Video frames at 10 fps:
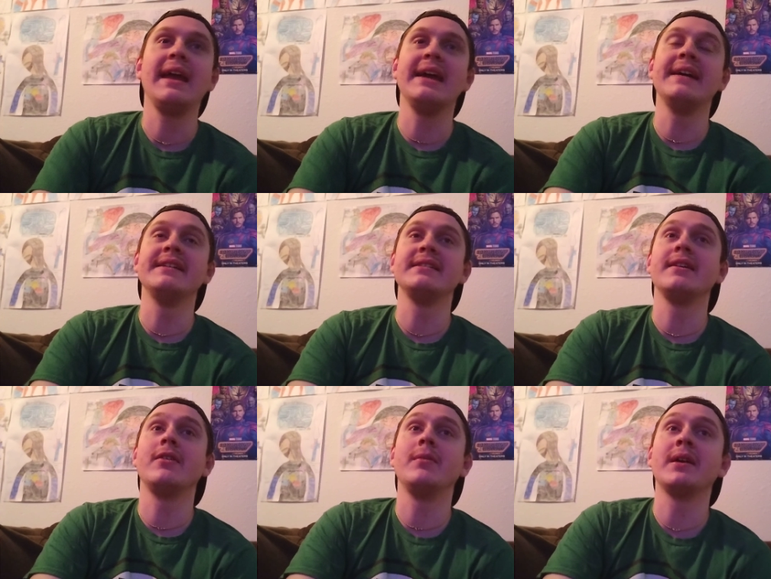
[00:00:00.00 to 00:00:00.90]
And
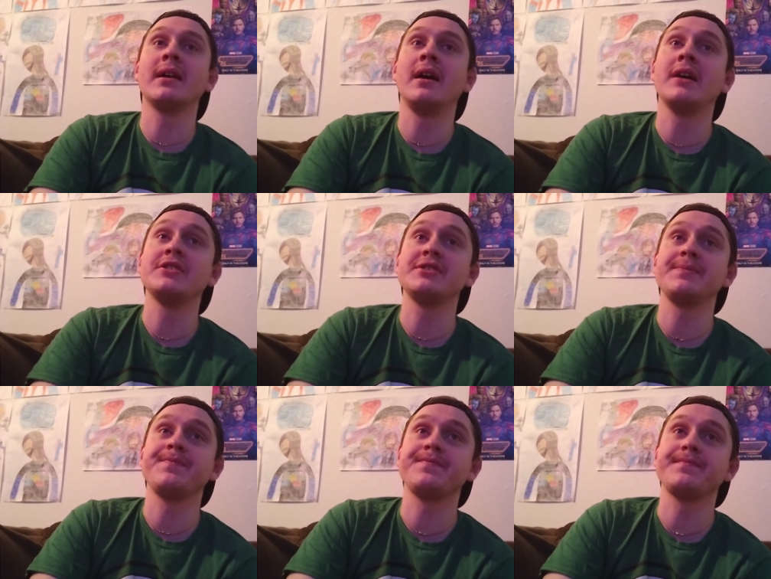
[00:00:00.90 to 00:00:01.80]
oh my gosh,
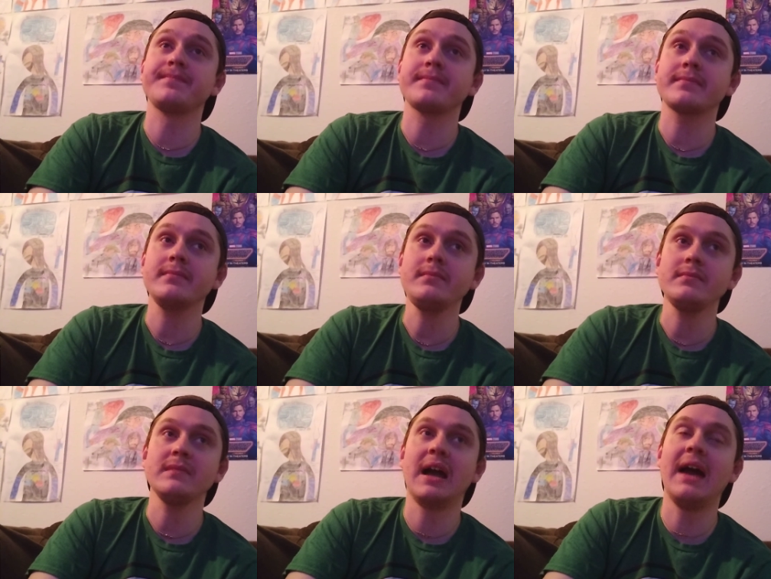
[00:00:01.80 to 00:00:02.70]

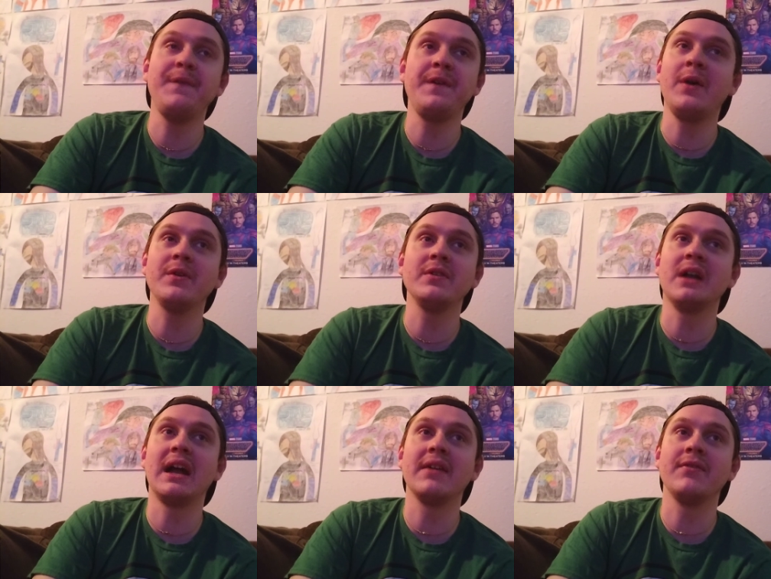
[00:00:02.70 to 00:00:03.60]
I found a
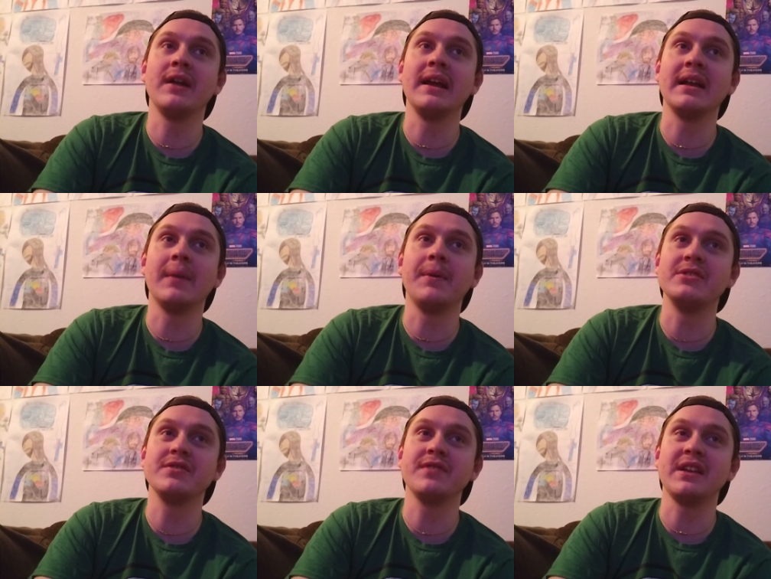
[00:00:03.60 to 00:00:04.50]
lot of like a
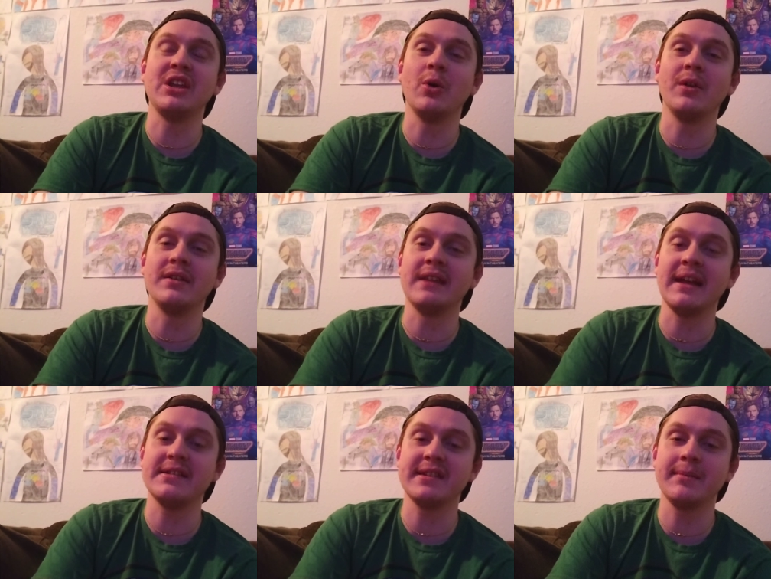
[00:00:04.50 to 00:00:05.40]
bunch of like Yoda
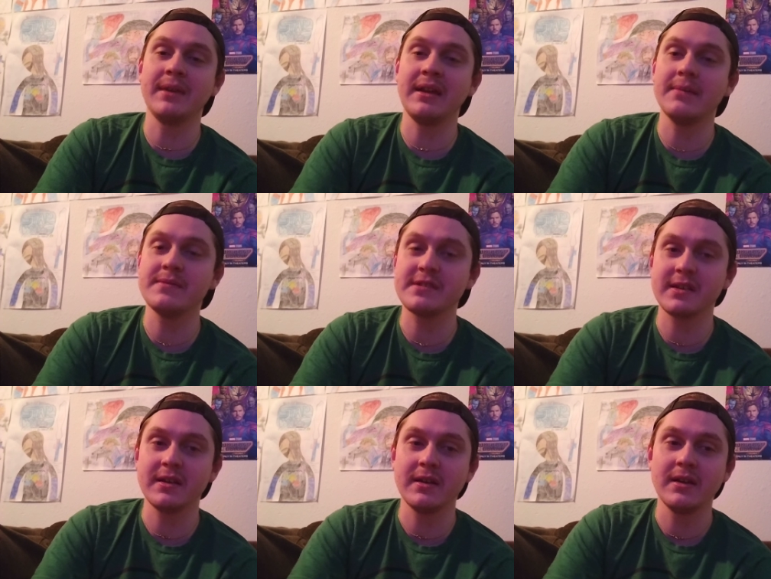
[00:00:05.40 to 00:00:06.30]
dancing memes.
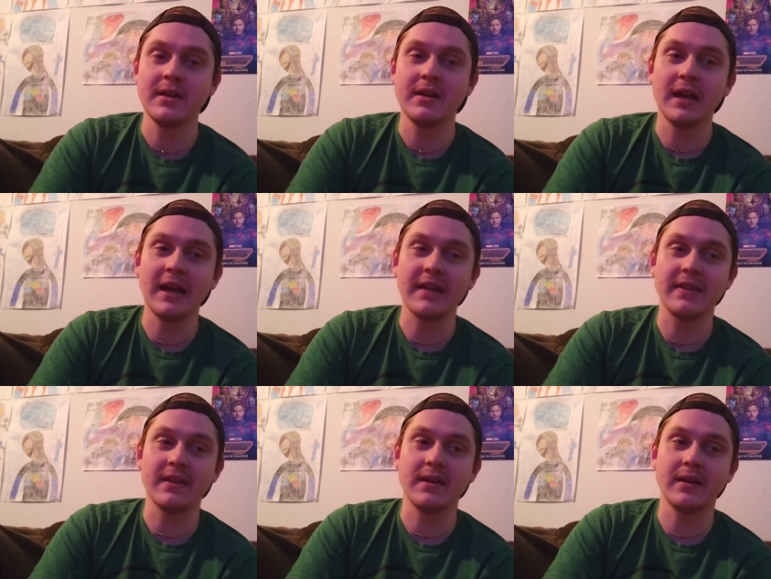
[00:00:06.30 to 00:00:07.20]
Like,
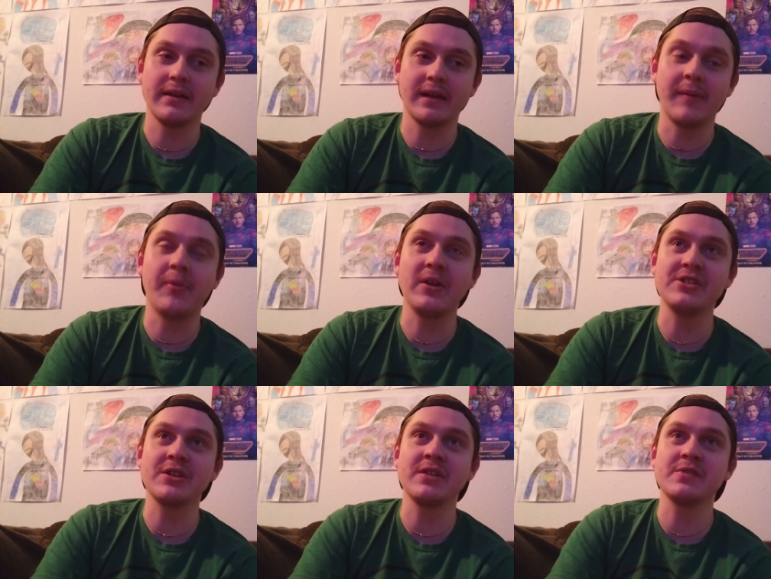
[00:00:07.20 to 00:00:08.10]
I'm pretty
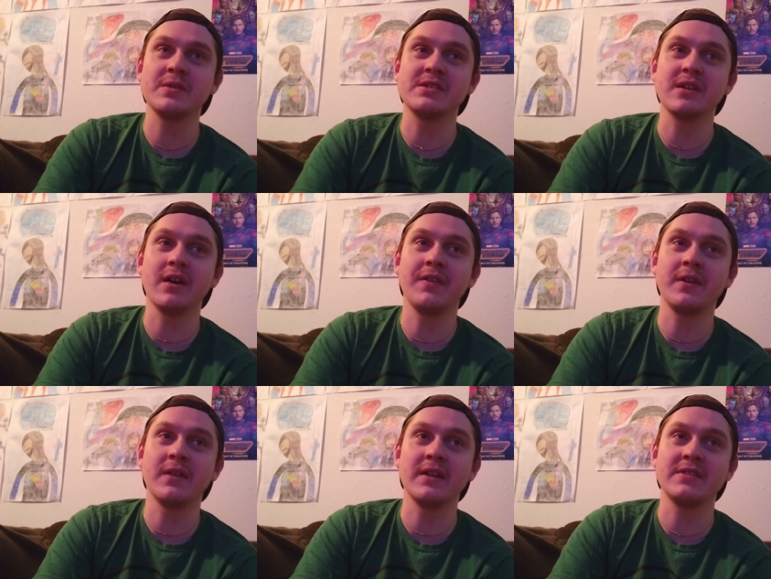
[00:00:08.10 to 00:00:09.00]
sure this one is still out
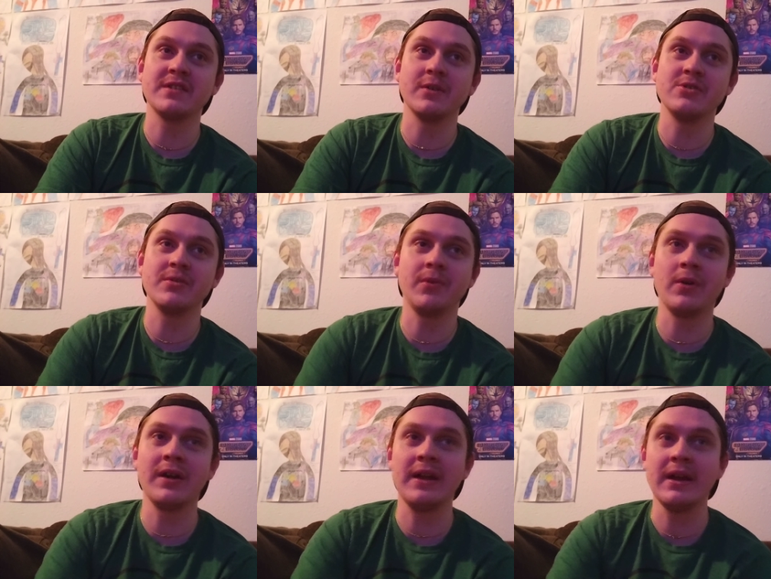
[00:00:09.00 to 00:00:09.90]
there, like Soulja
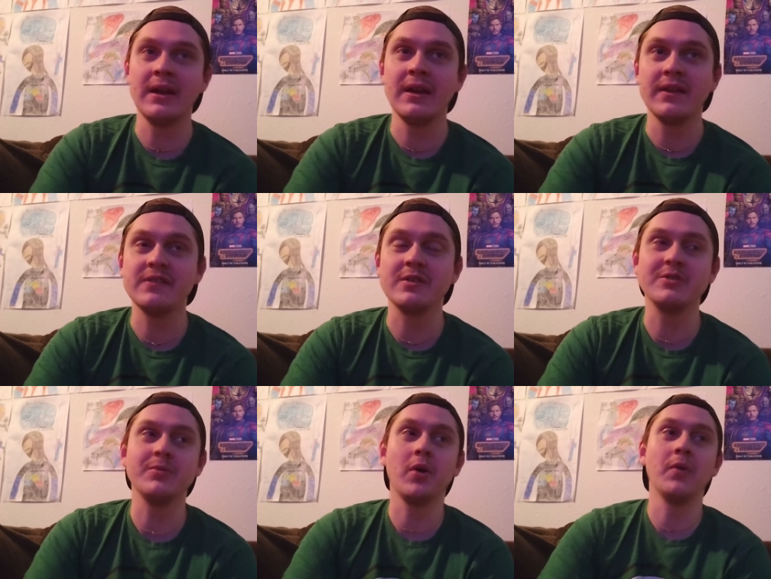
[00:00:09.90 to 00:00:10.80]
Boy
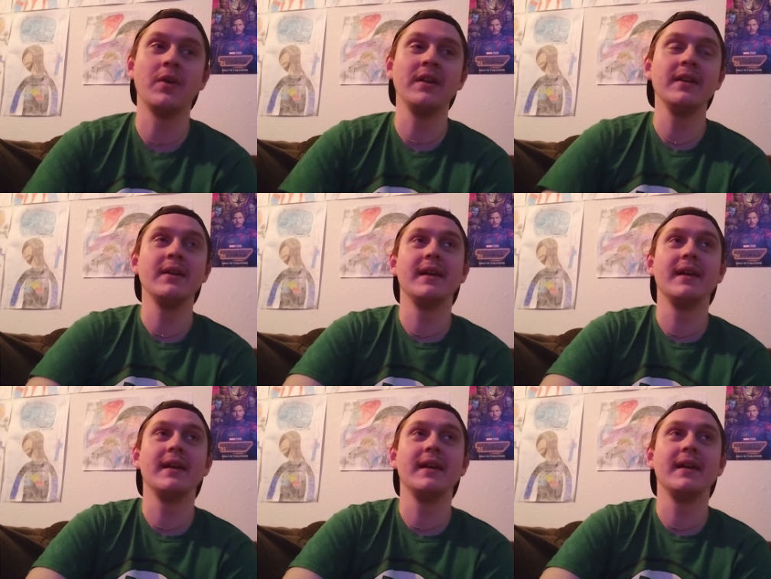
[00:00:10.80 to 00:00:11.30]
Soulja Boy one.